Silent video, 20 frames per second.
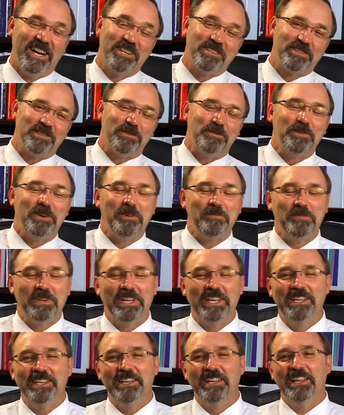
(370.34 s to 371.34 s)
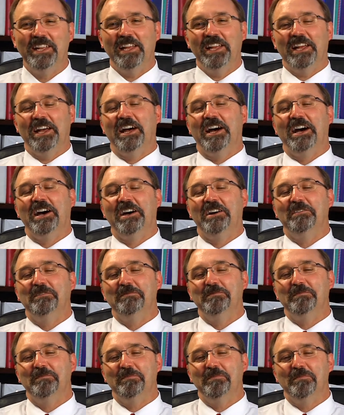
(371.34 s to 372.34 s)
Us are well paid.
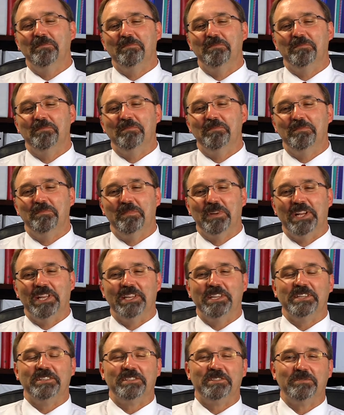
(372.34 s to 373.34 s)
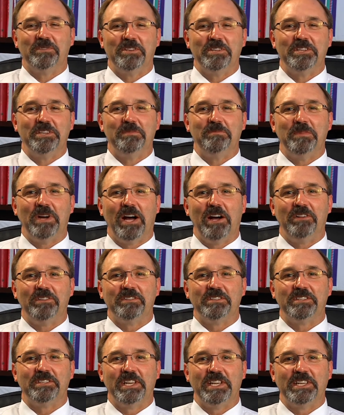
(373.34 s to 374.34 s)
Um, but it's really
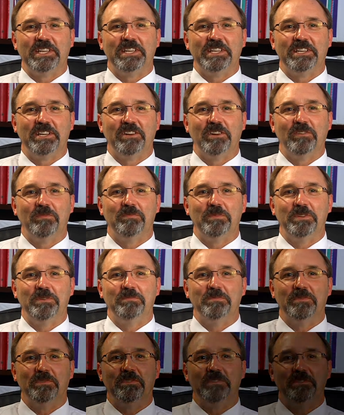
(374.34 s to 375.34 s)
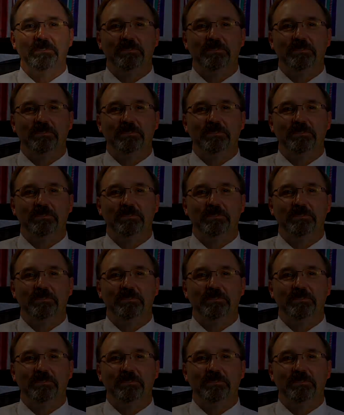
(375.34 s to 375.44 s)
about taking care of people.